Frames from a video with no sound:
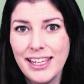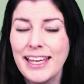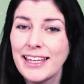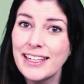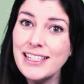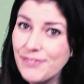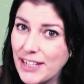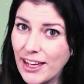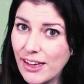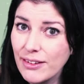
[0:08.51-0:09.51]
In this
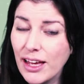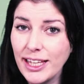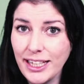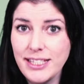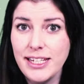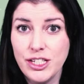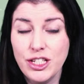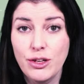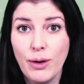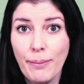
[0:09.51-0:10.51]
video, I'm going to teach
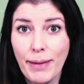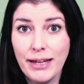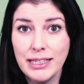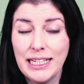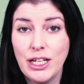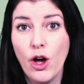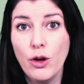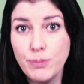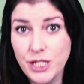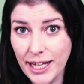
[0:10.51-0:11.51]
you about an
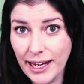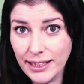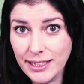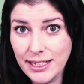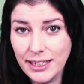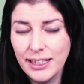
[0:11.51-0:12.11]
object.